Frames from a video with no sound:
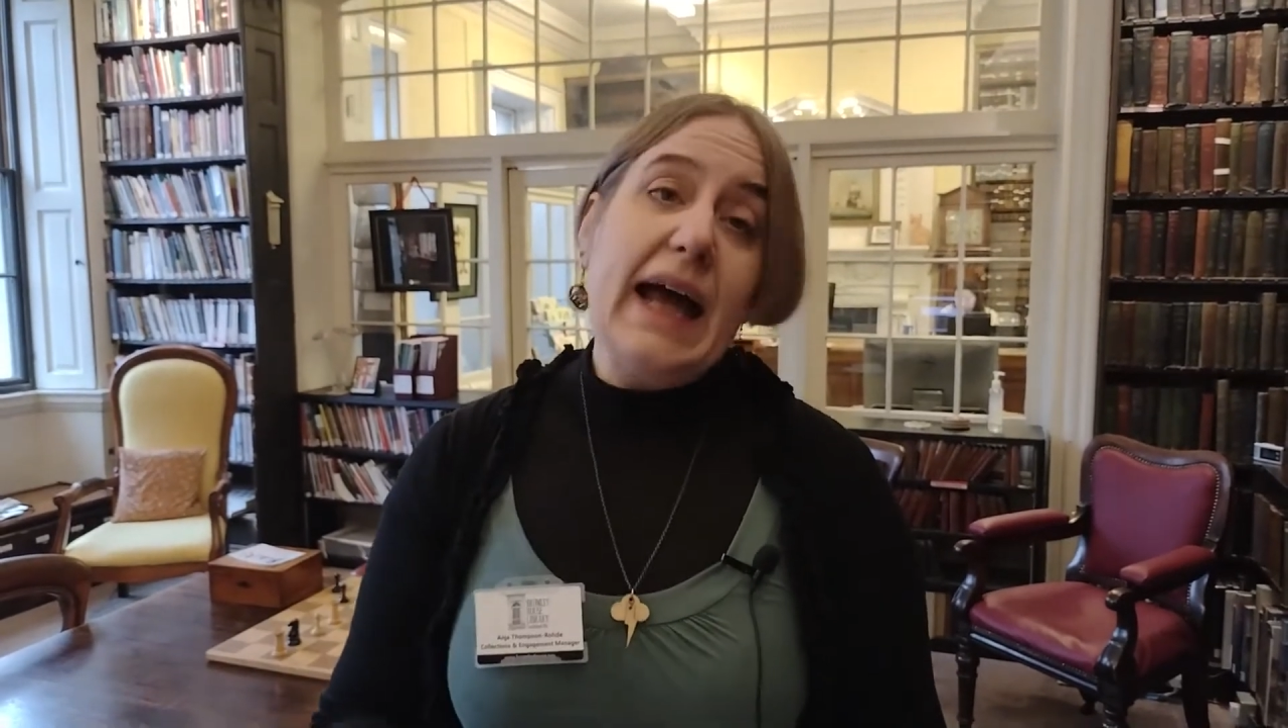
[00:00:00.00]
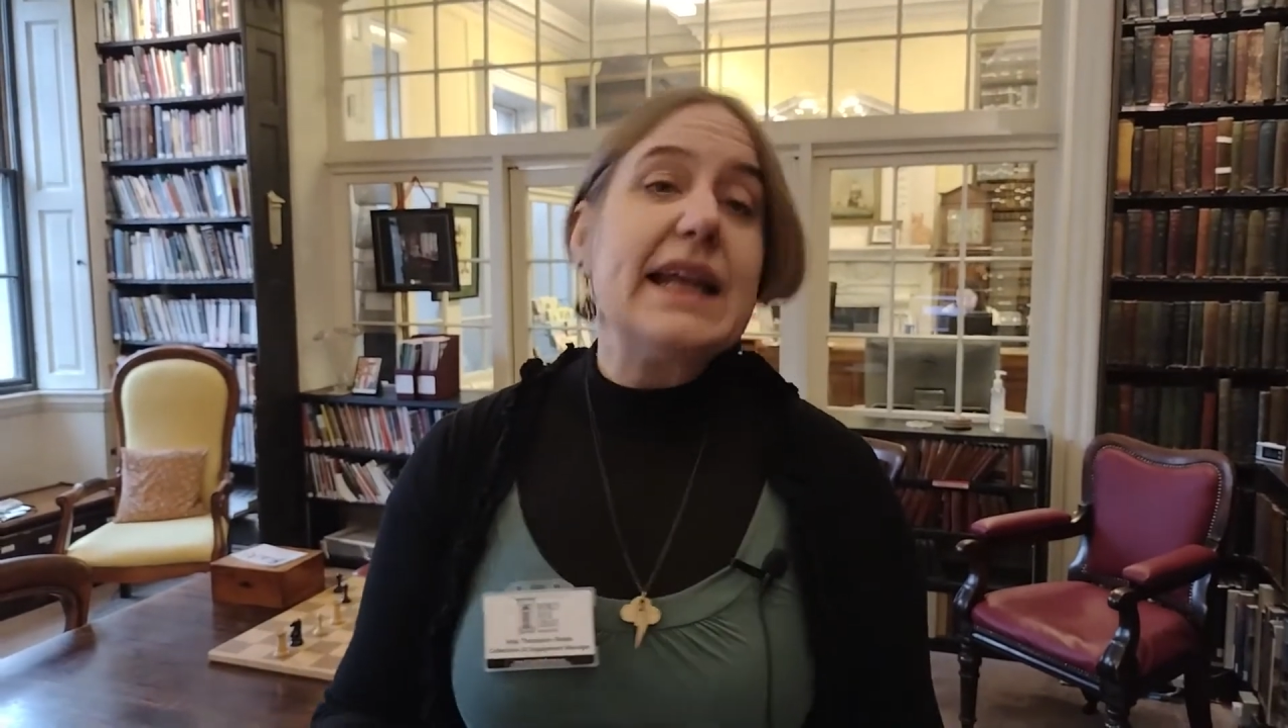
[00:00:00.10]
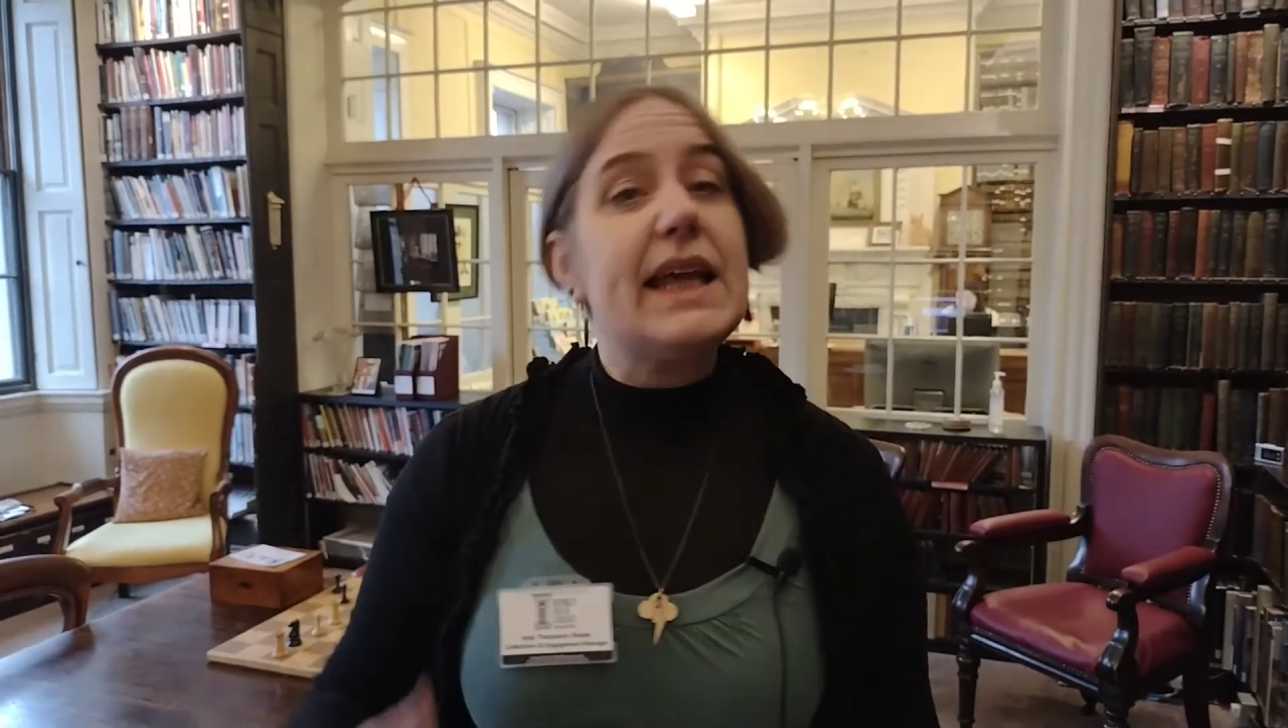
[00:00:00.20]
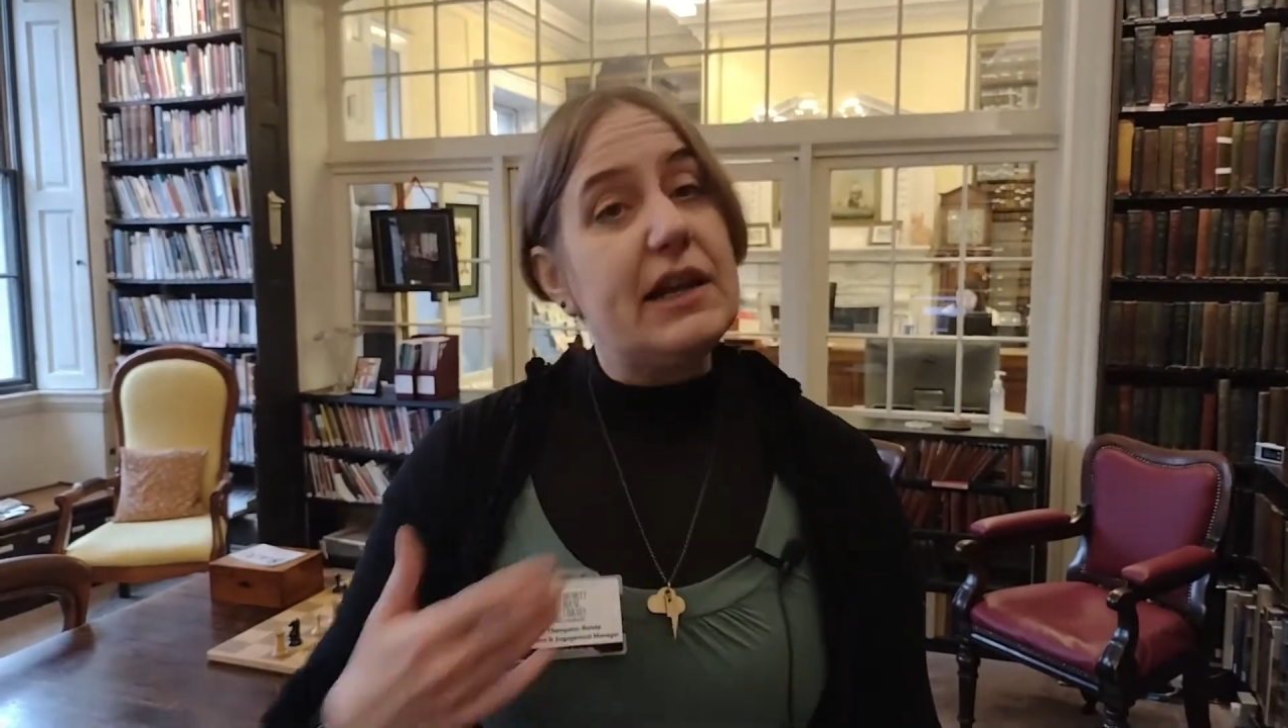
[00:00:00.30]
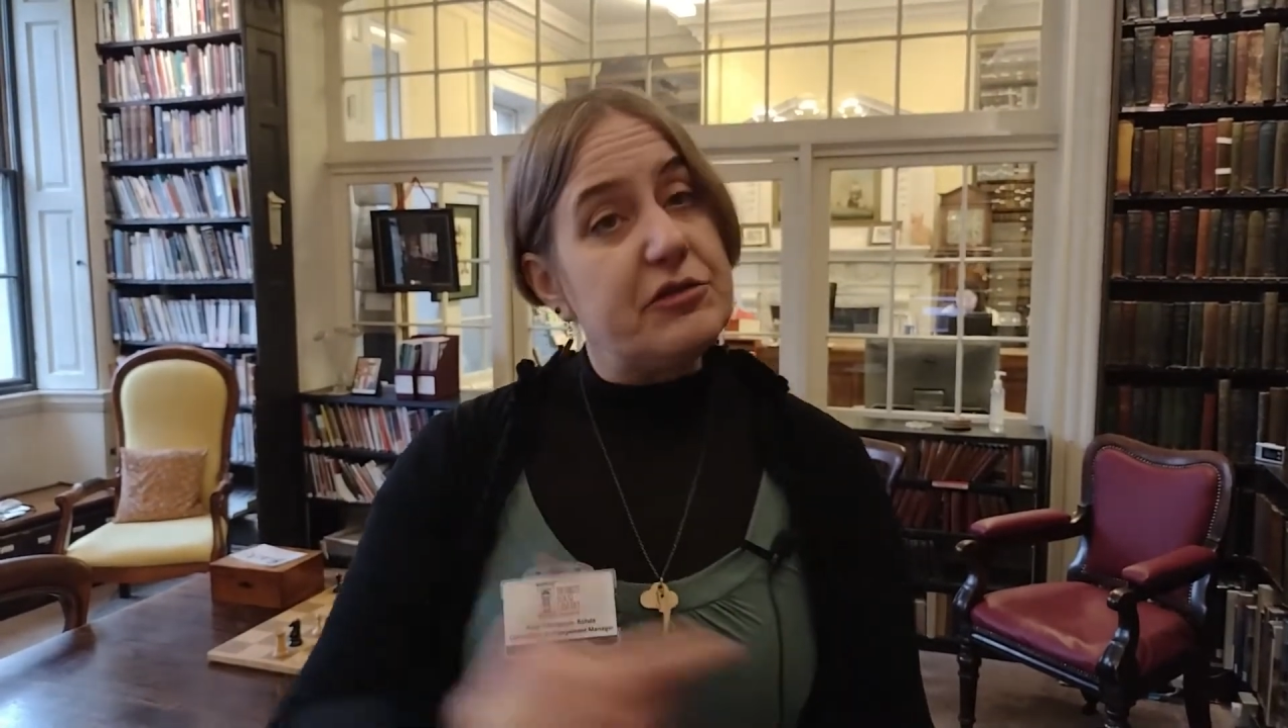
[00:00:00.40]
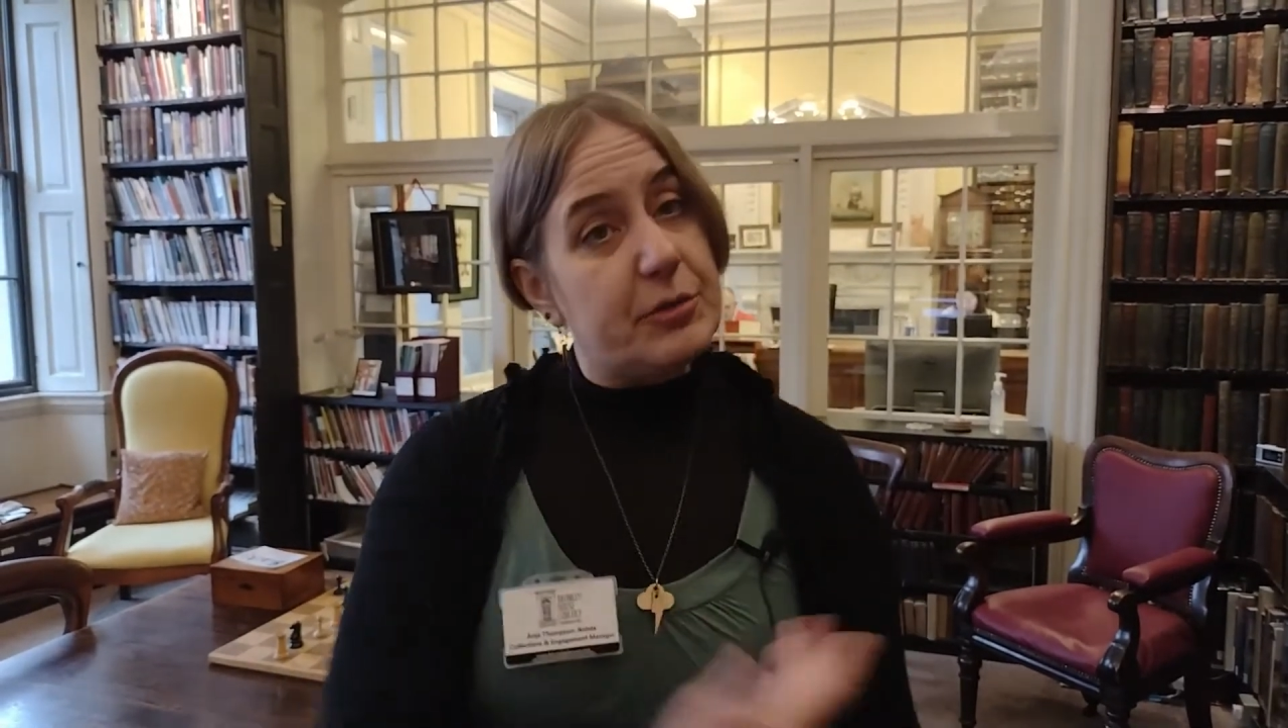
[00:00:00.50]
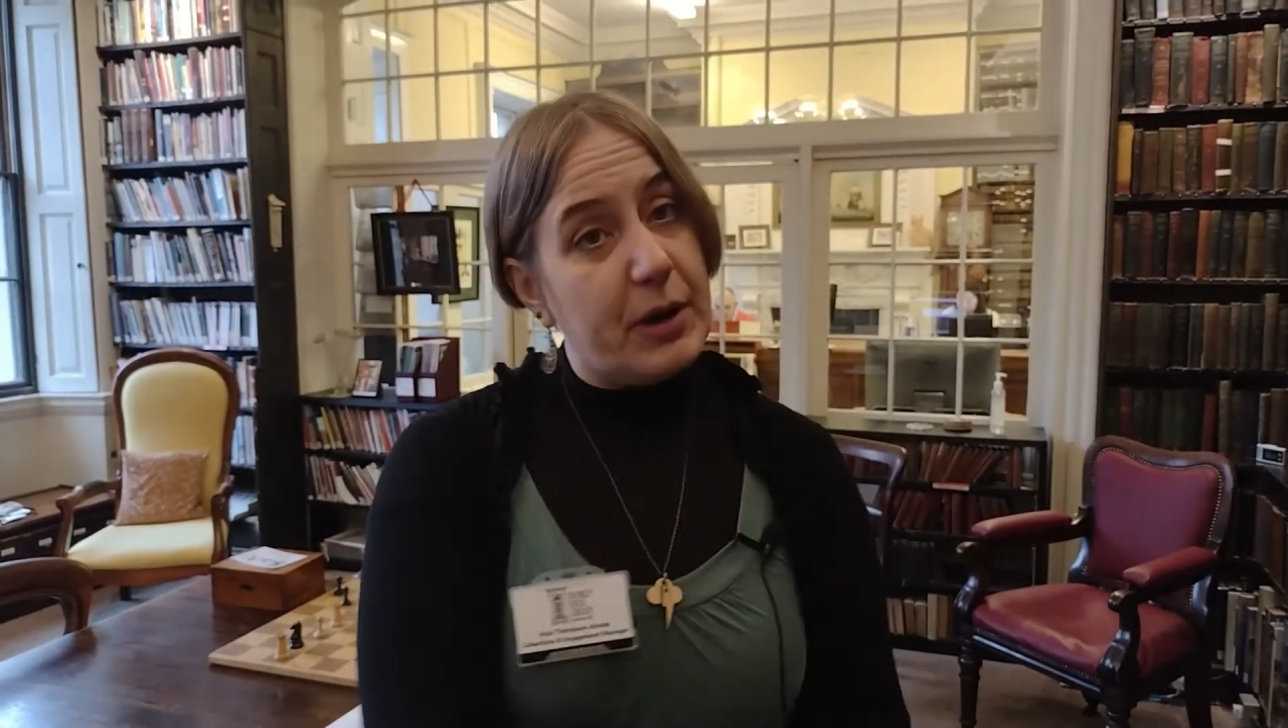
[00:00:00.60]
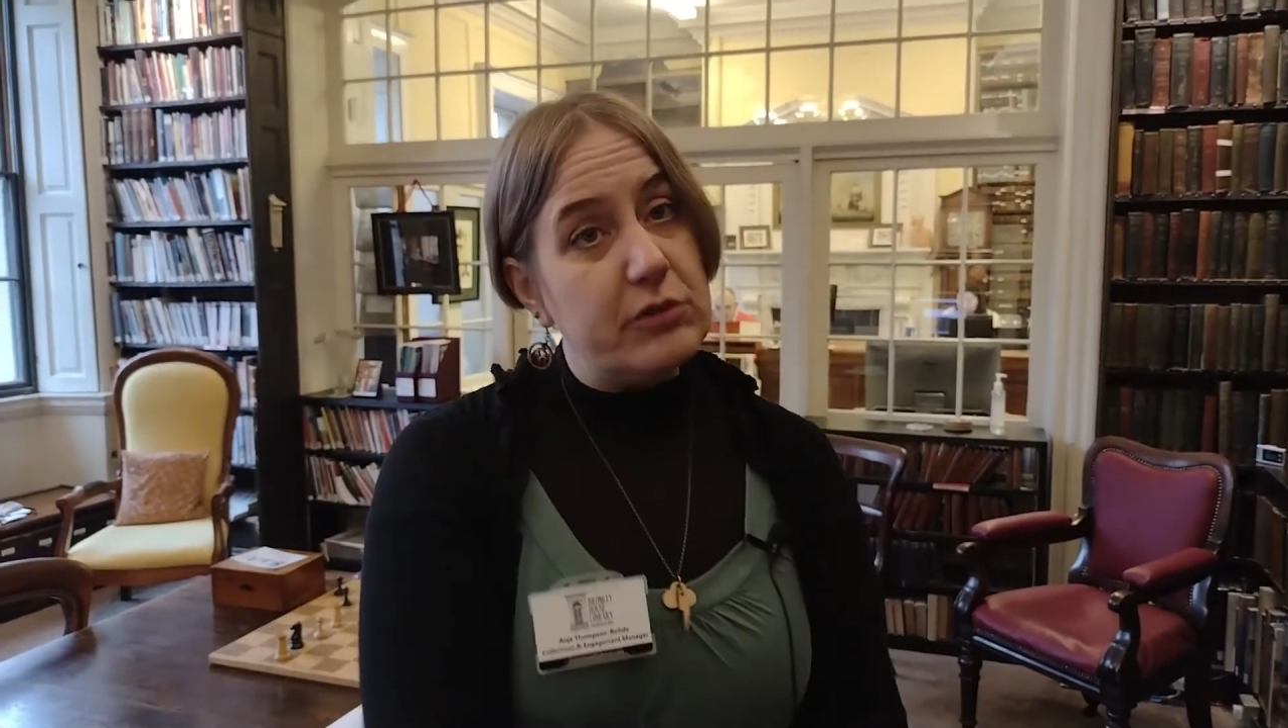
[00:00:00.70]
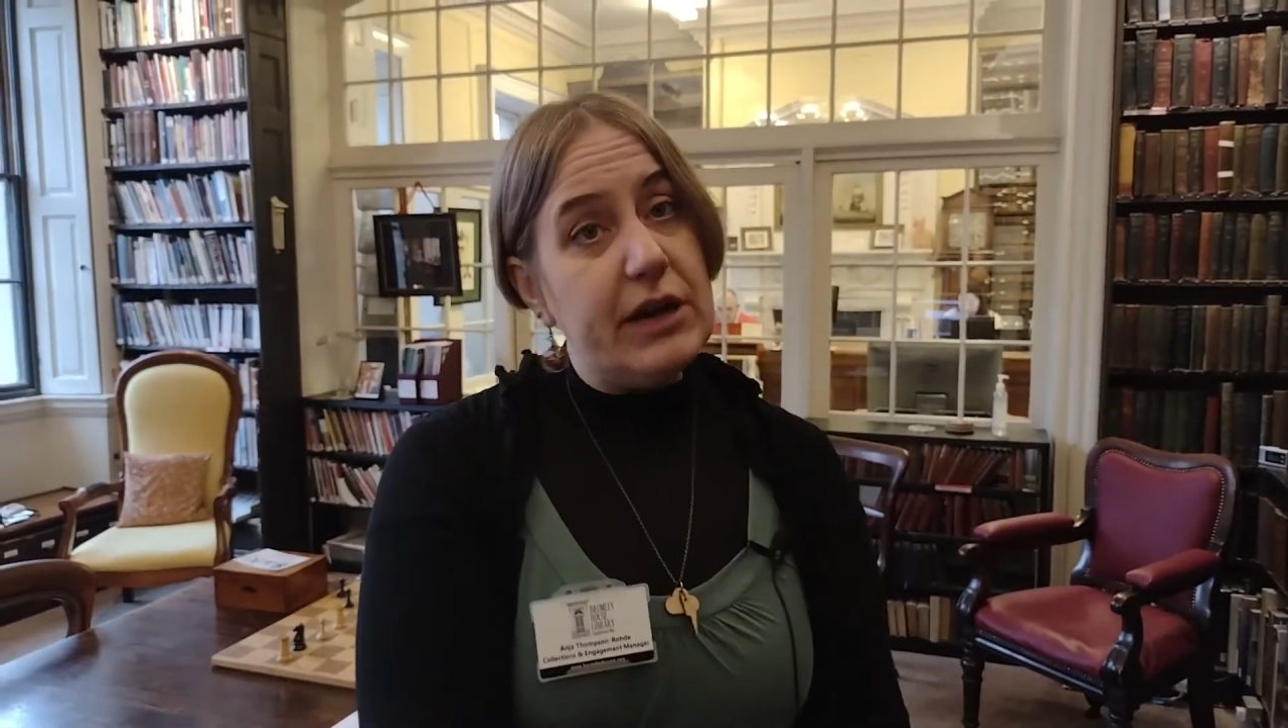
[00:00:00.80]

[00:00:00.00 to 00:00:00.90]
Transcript: And again, from our